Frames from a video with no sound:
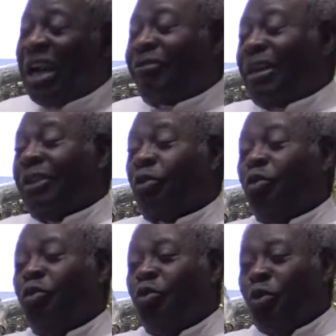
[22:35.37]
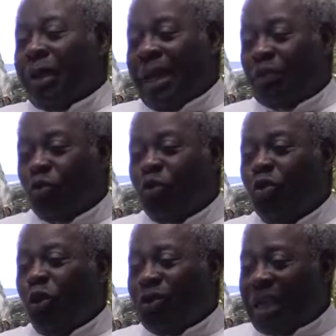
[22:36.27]
grafted into Judah, into
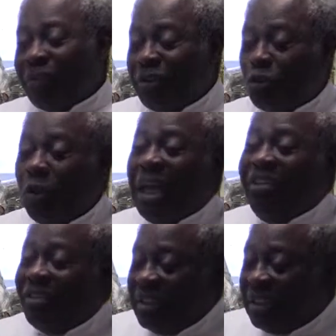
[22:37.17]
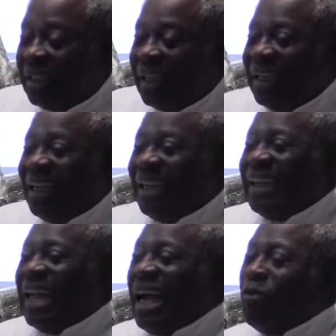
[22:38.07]
Joseph, into Levi,
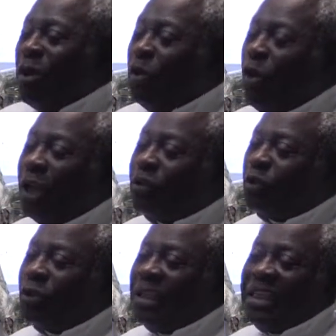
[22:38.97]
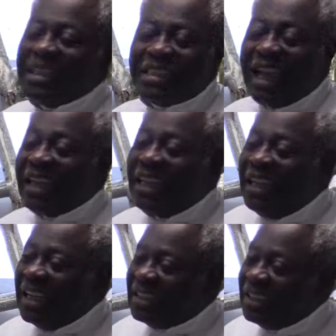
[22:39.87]
they will go in through the eastern
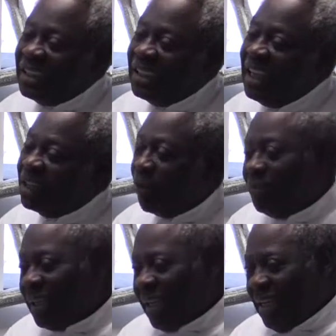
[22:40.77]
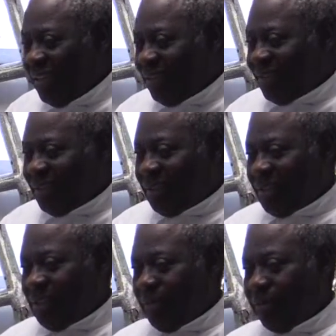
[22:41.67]
gate, the gate of the kings.